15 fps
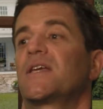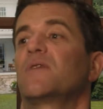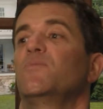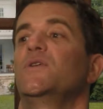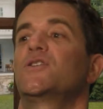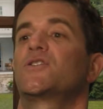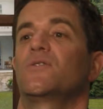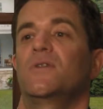can
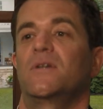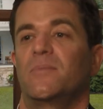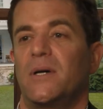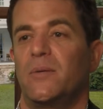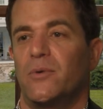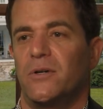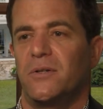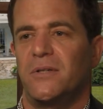we show it at my
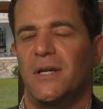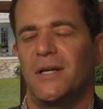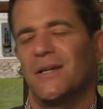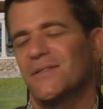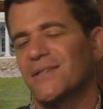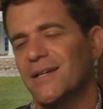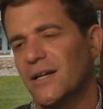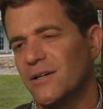birthday? And I
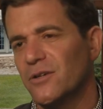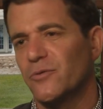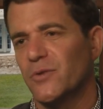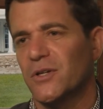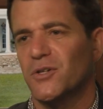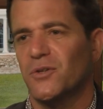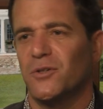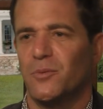was like, I don't know if we
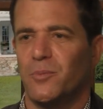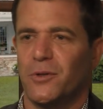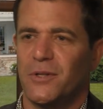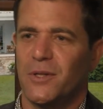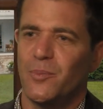can show your birthday